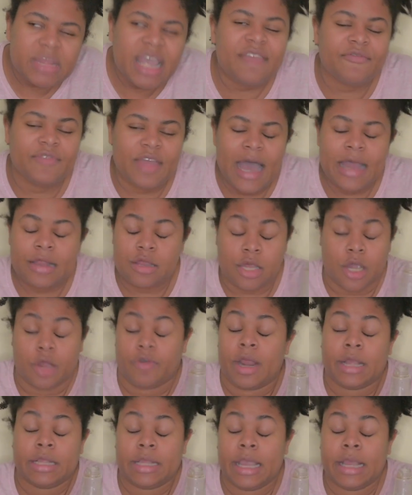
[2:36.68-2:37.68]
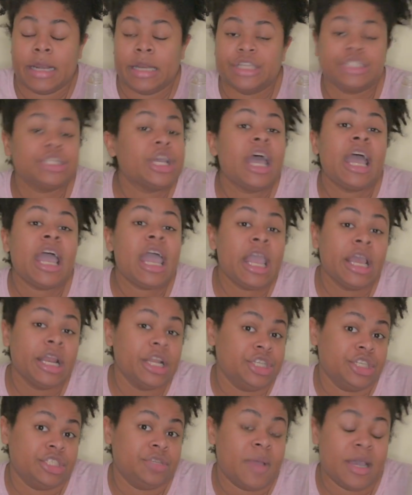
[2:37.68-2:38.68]
If that's correct English.
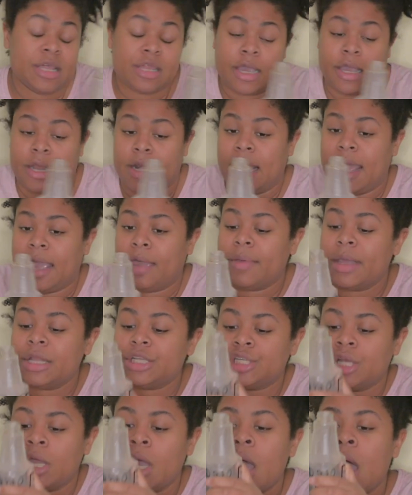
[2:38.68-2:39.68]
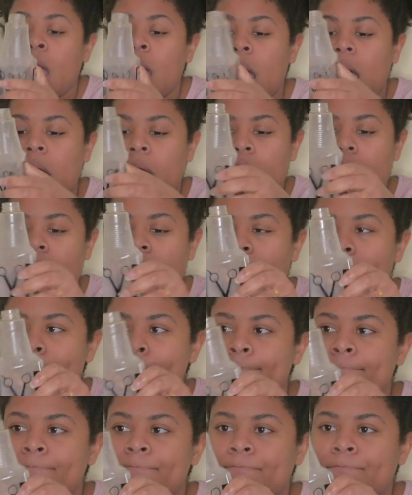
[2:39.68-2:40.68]
English is my second language.
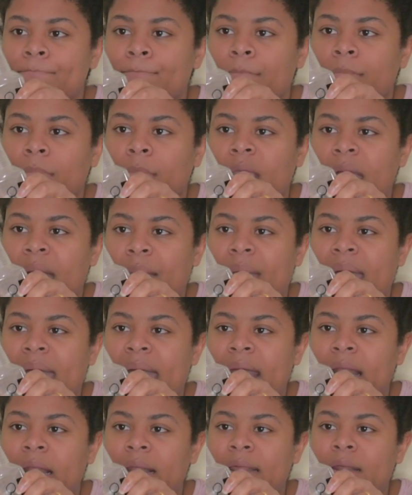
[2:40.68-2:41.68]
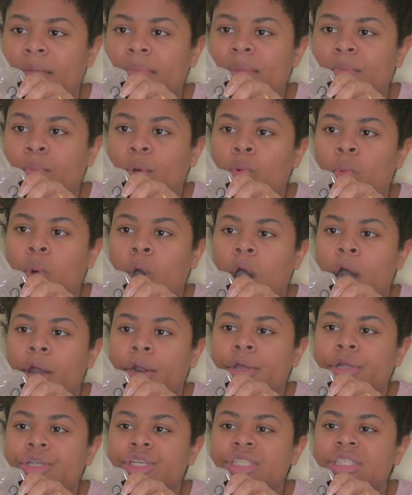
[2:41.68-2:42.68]
I'm going to add a little bit more
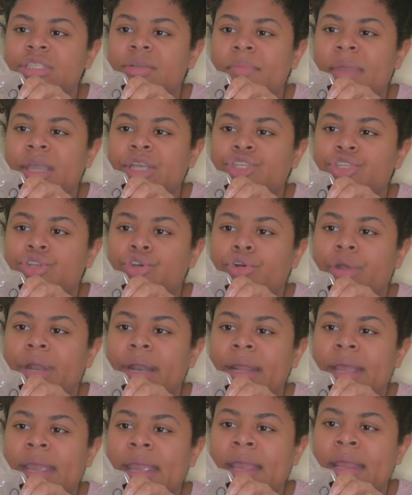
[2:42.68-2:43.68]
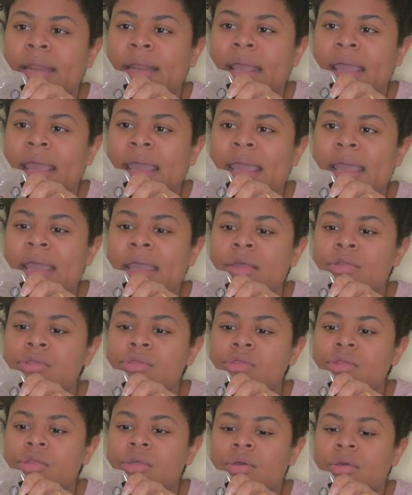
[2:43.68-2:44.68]
water just to make sure that it
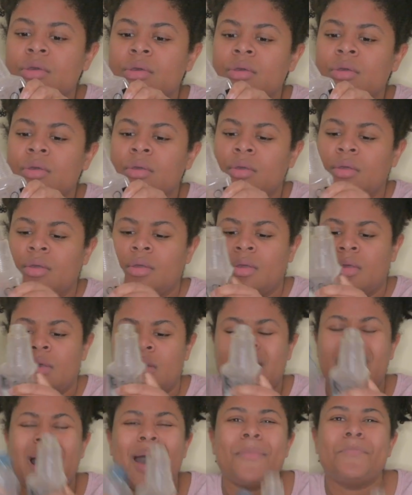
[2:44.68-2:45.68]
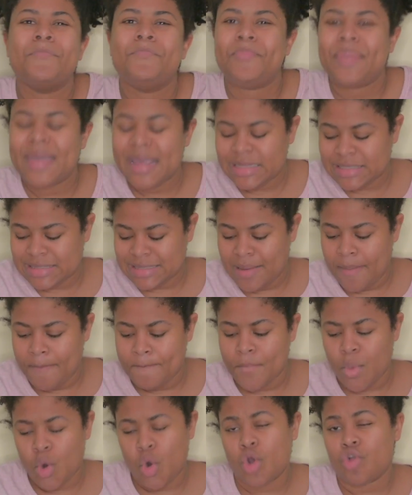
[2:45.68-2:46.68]
is a bit
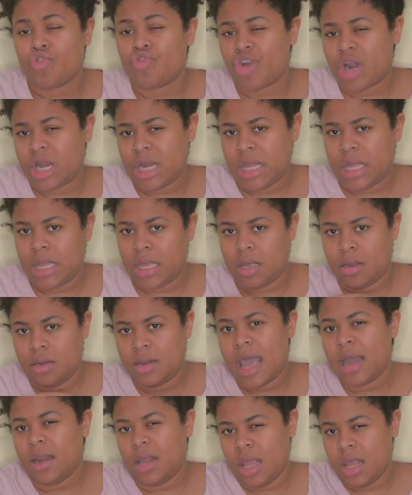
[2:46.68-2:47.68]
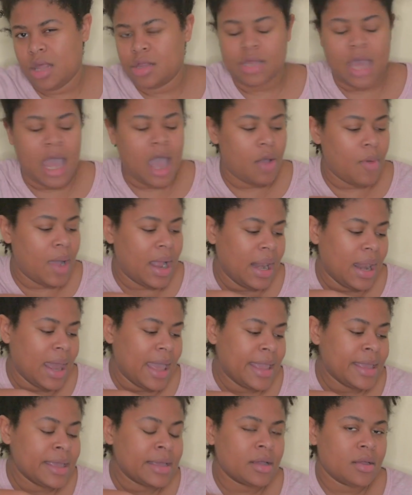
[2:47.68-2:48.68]
more runny. That is how I
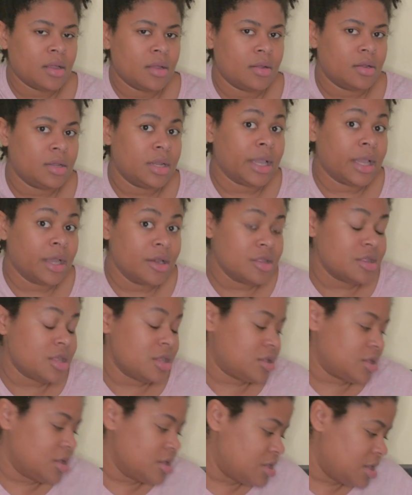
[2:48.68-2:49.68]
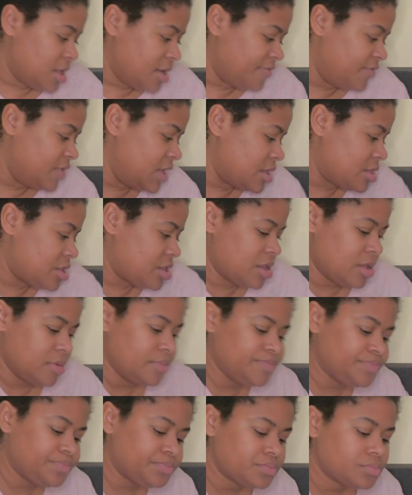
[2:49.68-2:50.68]
like the consistency of this.
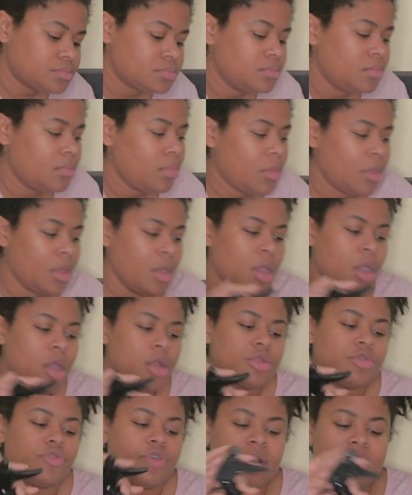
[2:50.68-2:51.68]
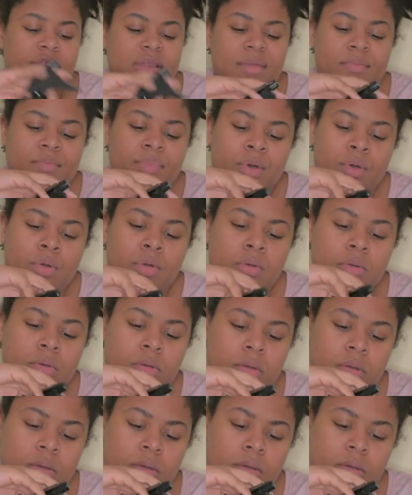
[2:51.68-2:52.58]
It's really simple.